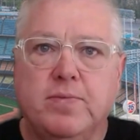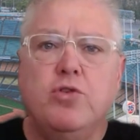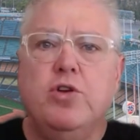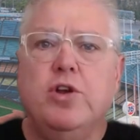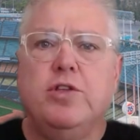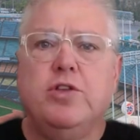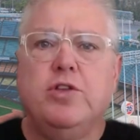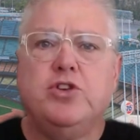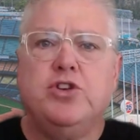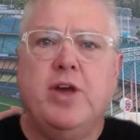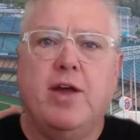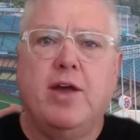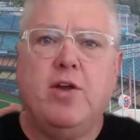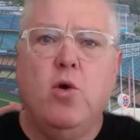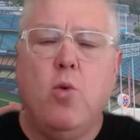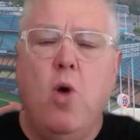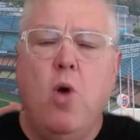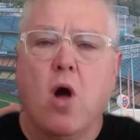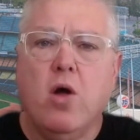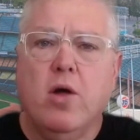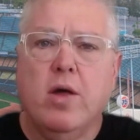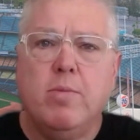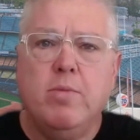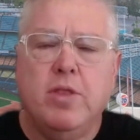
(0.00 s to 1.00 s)
If you're new to the channel,
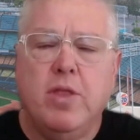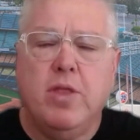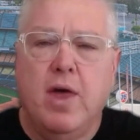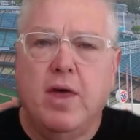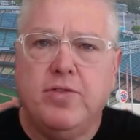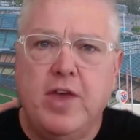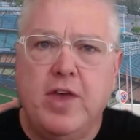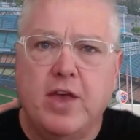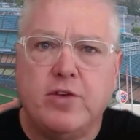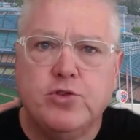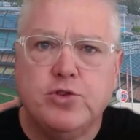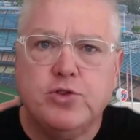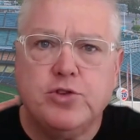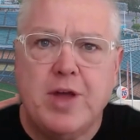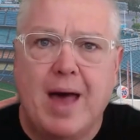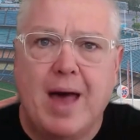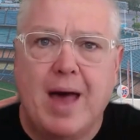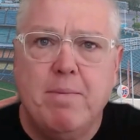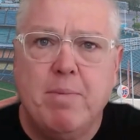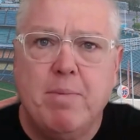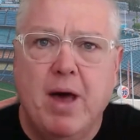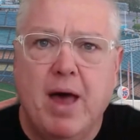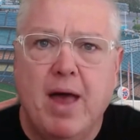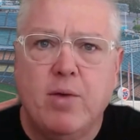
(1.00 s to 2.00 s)
welcome, and thanks for
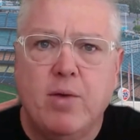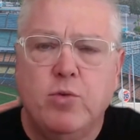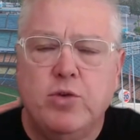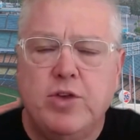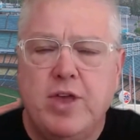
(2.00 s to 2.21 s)
stopping by.